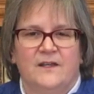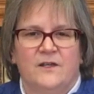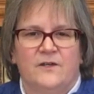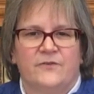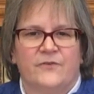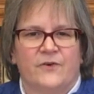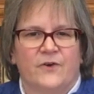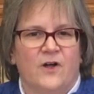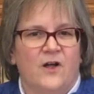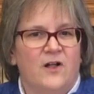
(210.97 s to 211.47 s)

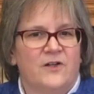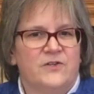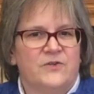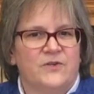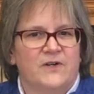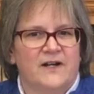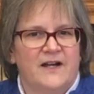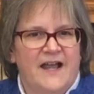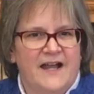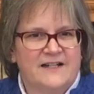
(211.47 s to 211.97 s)
For all
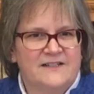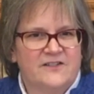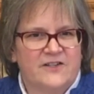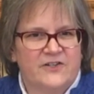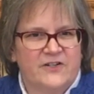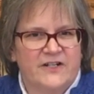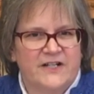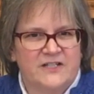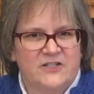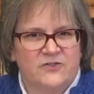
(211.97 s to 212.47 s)
your
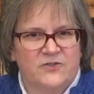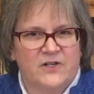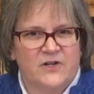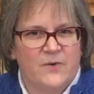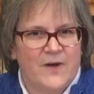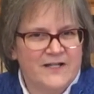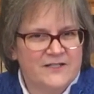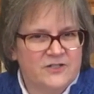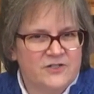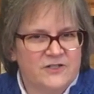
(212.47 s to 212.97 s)
Exeter history
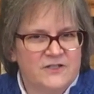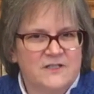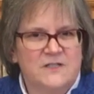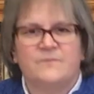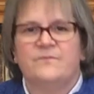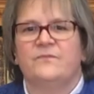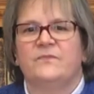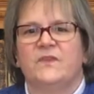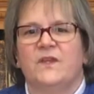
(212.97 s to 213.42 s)
questions,